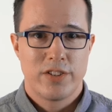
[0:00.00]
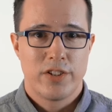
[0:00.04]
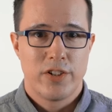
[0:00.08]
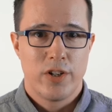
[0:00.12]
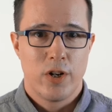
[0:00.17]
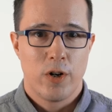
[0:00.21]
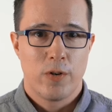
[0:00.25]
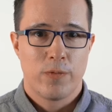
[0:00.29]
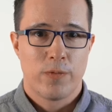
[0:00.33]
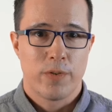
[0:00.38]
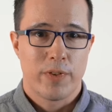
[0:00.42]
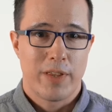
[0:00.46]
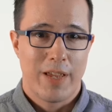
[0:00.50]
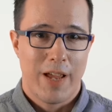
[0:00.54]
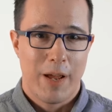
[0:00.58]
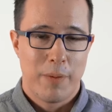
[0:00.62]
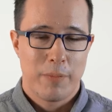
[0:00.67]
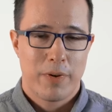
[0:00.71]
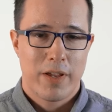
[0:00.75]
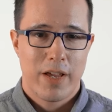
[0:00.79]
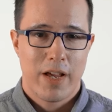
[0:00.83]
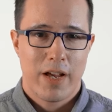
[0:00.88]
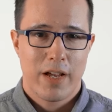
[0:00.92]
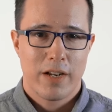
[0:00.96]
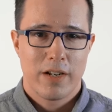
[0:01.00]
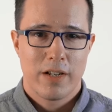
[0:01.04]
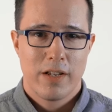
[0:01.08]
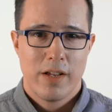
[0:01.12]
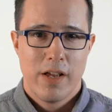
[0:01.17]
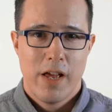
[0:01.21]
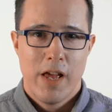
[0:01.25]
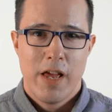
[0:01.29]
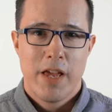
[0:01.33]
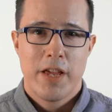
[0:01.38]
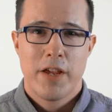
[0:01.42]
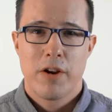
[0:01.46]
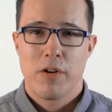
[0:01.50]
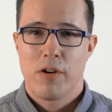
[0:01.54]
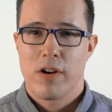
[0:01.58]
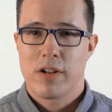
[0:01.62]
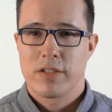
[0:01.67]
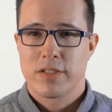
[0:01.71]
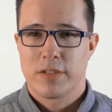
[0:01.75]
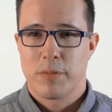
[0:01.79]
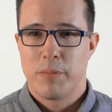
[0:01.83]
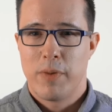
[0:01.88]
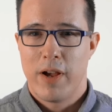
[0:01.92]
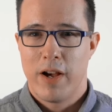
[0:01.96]
to know for the MCAT, here are
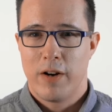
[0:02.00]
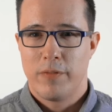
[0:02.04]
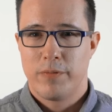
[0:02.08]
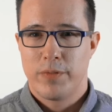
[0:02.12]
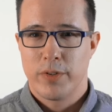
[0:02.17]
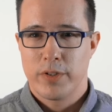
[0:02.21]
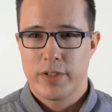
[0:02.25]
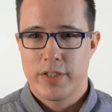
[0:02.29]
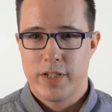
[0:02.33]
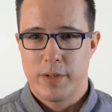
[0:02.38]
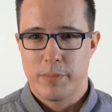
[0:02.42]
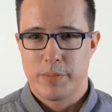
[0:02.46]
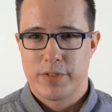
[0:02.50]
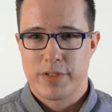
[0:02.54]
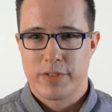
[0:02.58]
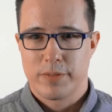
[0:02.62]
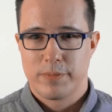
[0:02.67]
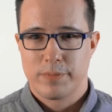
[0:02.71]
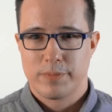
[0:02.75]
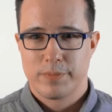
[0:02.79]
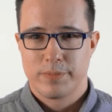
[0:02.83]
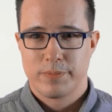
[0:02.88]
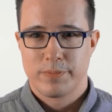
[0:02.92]
some helpful tips.